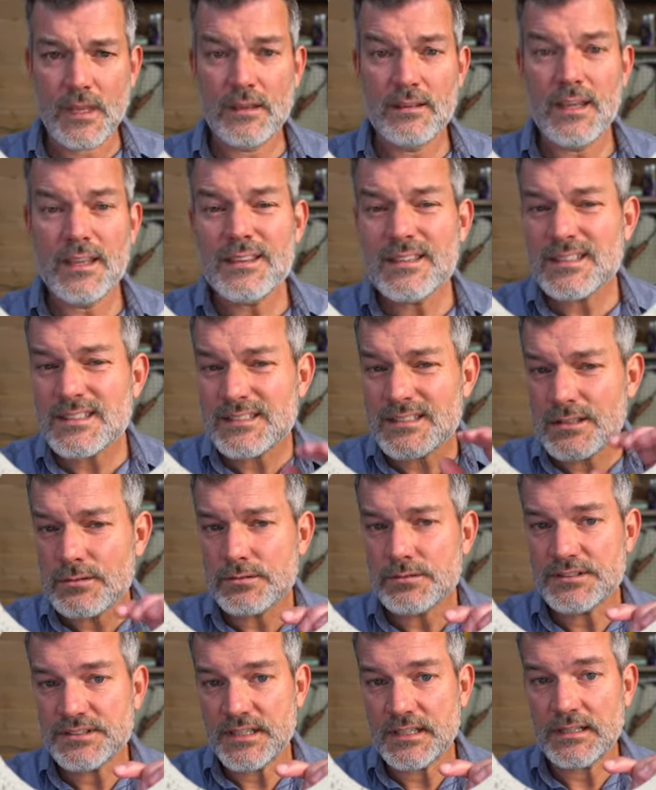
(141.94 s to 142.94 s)
Then the
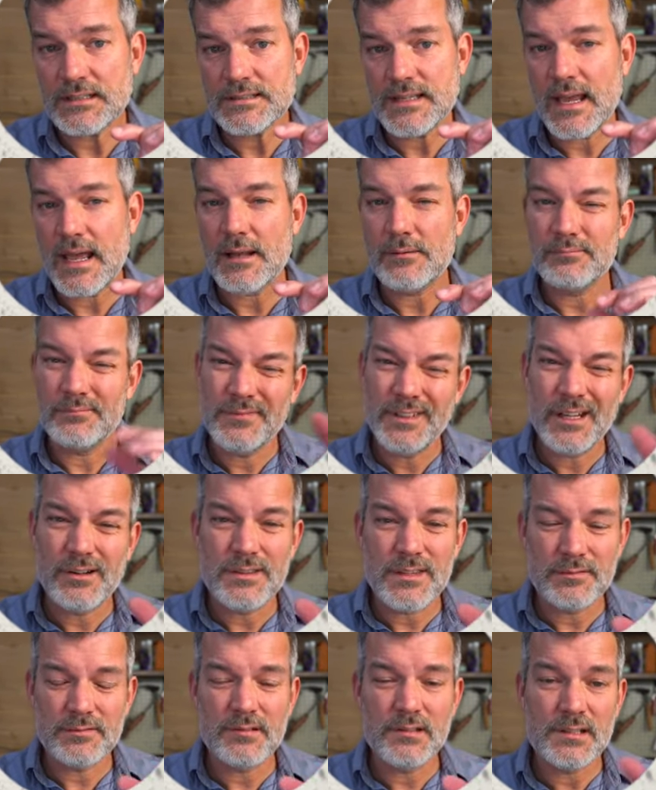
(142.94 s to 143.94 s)
silt settles out, you know,
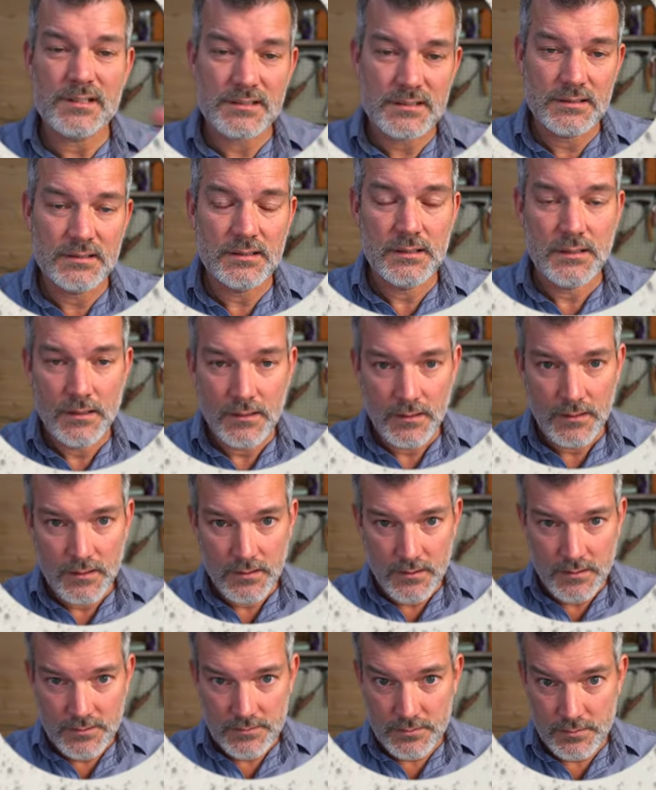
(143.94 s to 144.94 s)
in the first
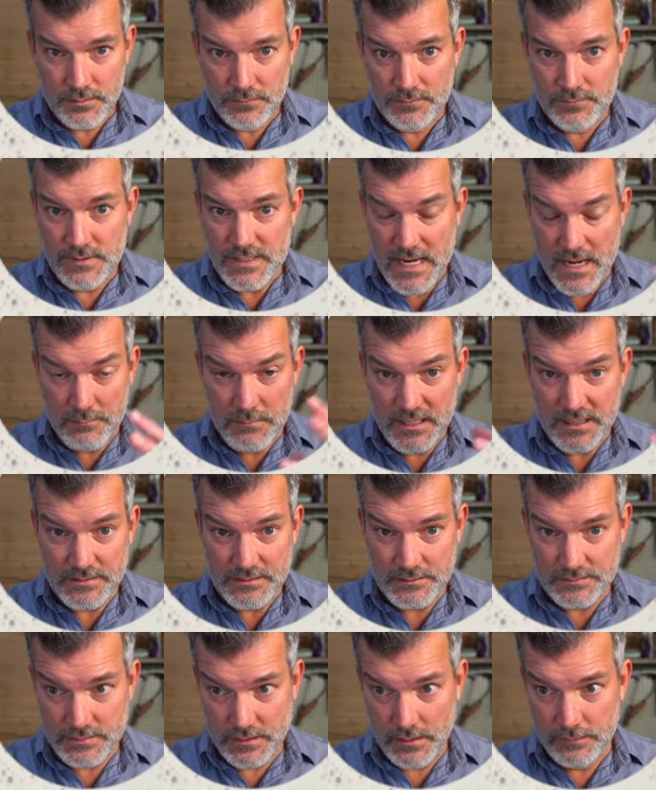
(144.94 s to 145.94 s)
sort of 10 minutes
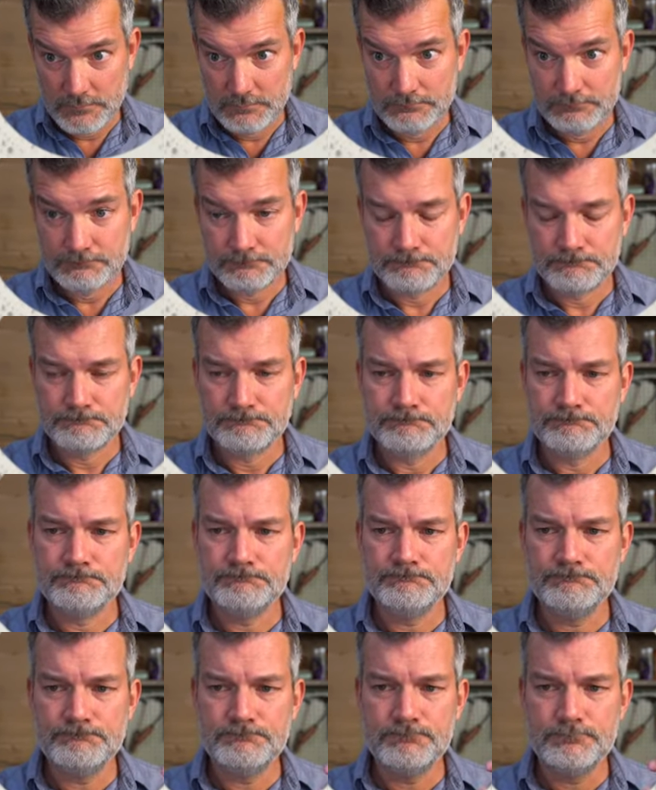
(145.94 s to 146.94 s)
or so.
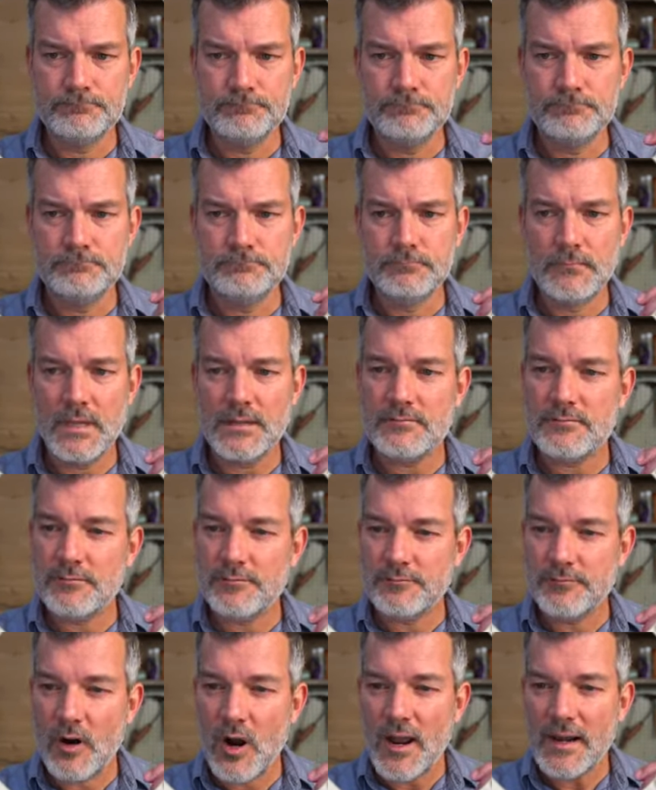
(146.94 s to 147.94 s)
And
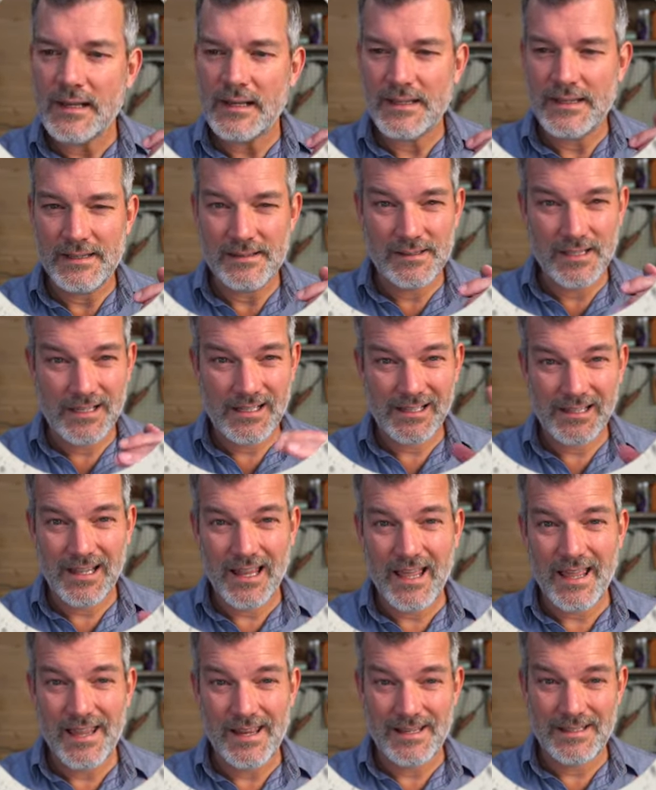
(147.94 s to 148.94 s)
finally, the
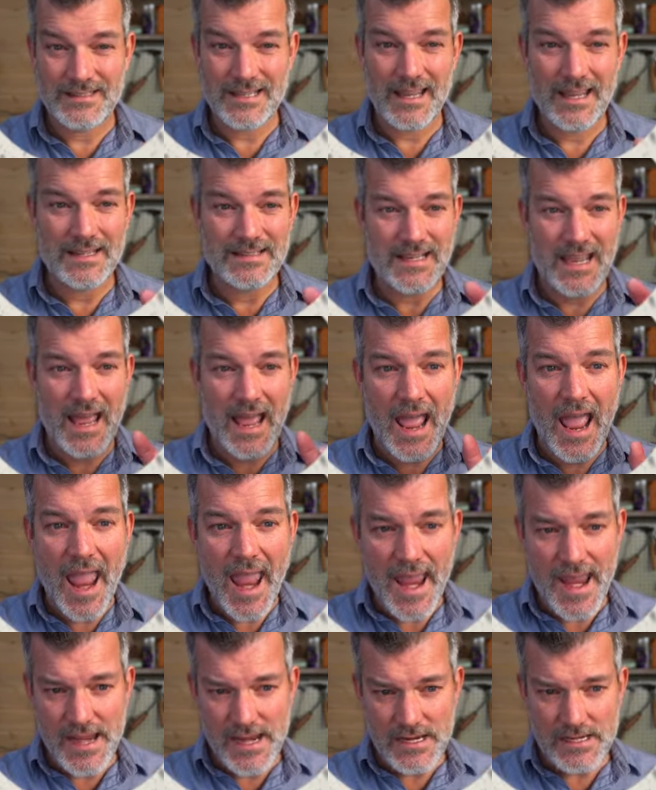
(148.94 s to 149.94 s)
clay takes
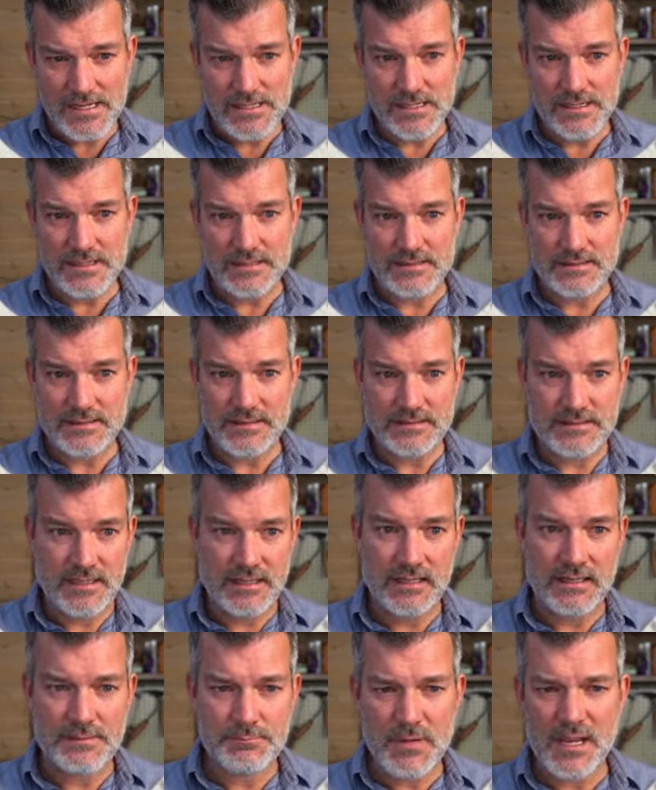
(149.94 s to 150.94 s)
ages to
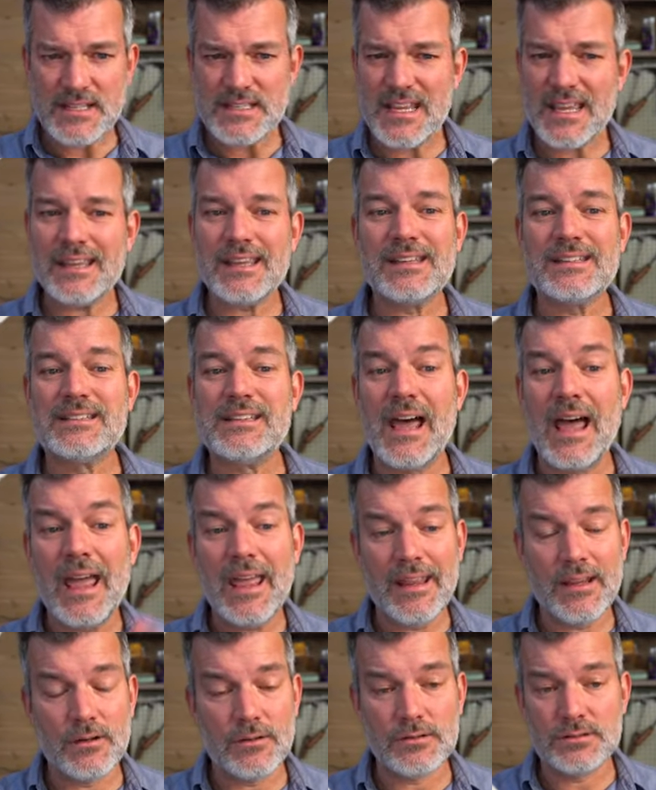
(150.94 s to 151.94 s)
settle. It might take a
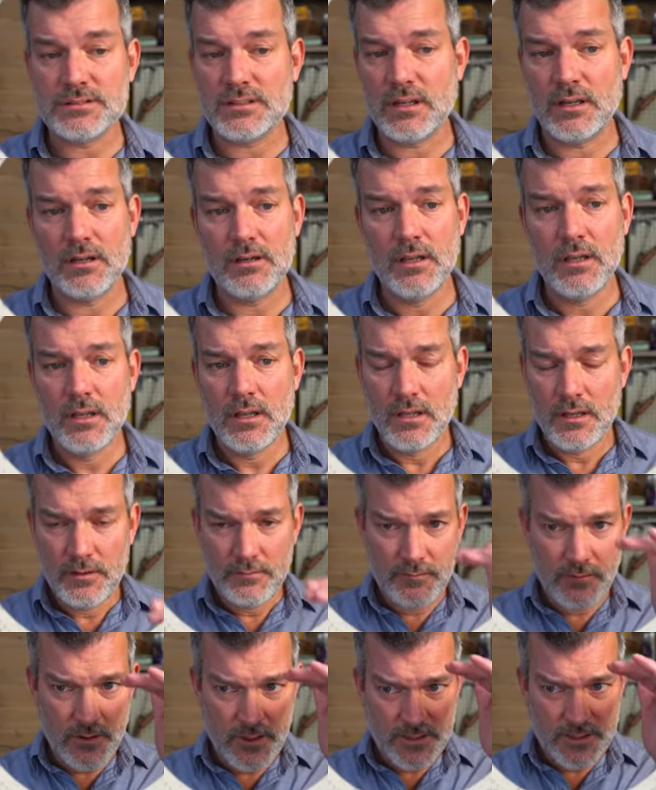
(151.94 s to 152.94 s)
day or so
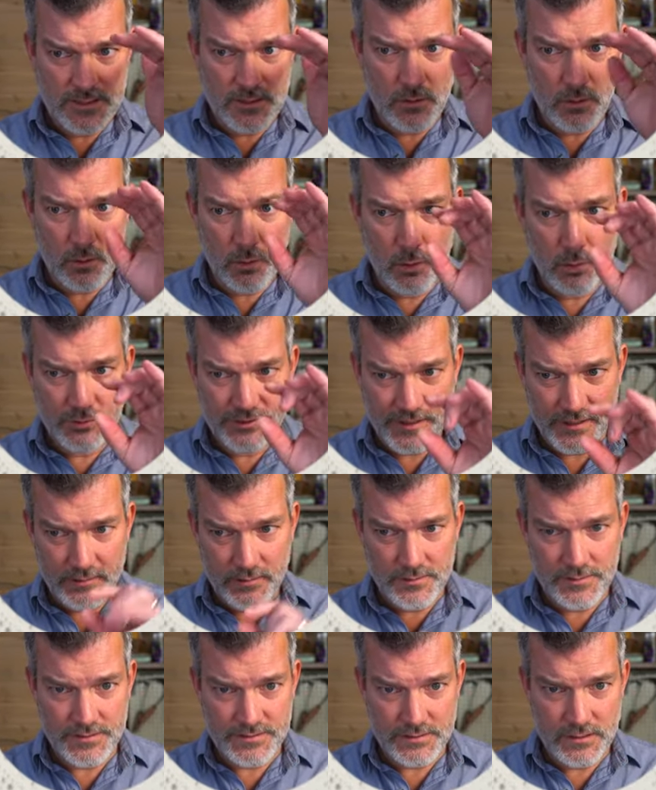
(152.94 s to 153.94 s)
for it to all settle
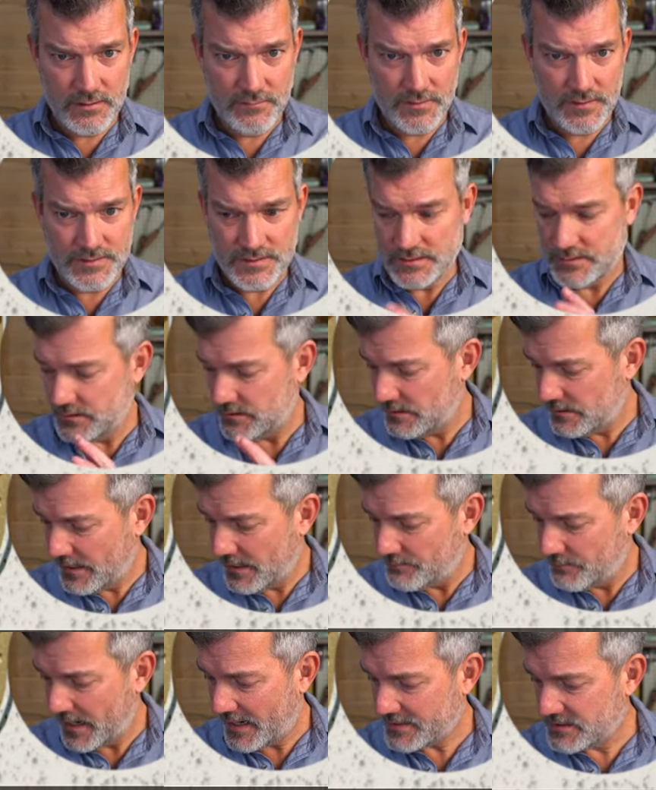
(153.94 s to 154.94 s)
on the surface and you
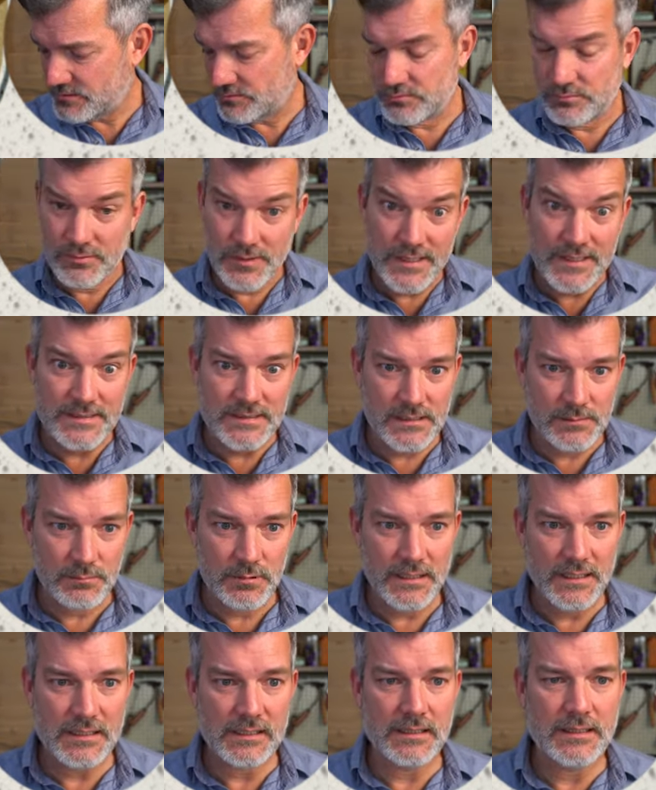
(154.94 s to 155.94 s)
get back to
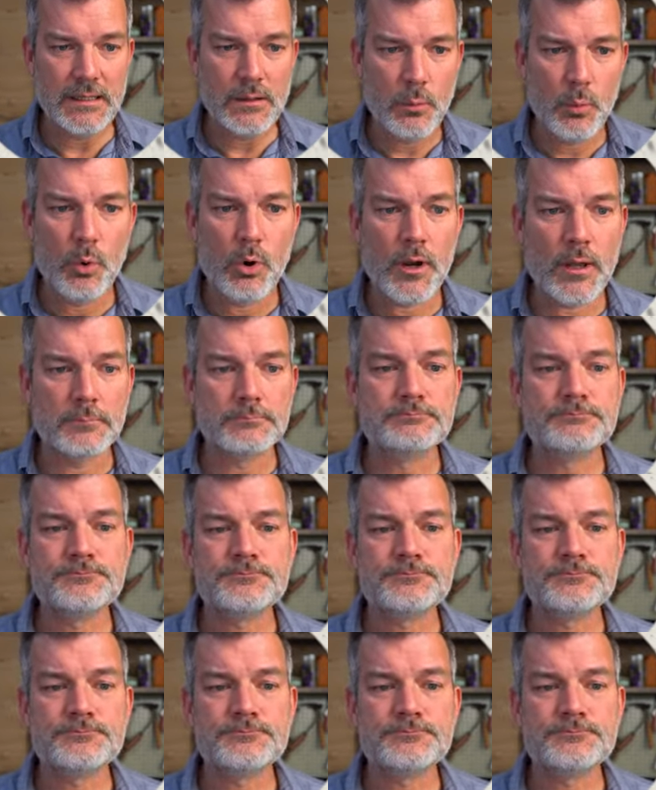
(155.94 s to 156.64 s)
reasonably clear water.